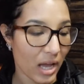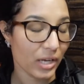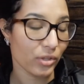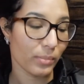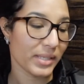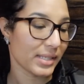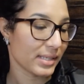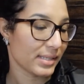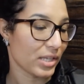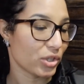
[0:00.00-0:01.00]
Another basic
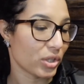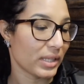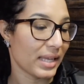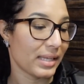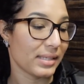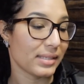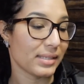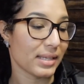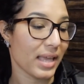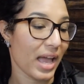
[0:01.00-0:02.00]
essential
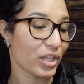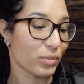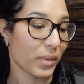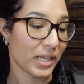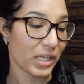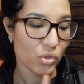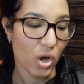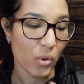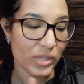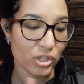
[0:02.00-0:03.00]
is cash money. So
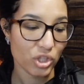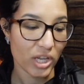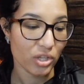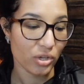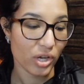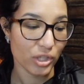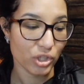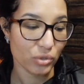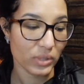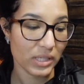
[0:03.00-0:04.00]
always check your
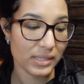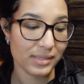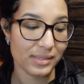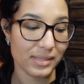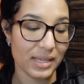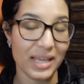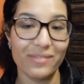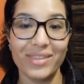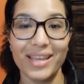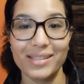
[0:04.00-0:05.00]
country to see
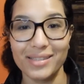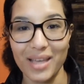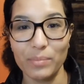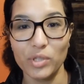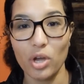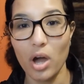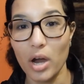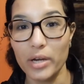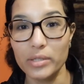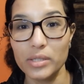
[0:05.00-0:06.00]
if they accept
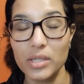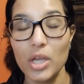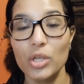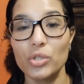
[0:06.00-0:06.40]
cards.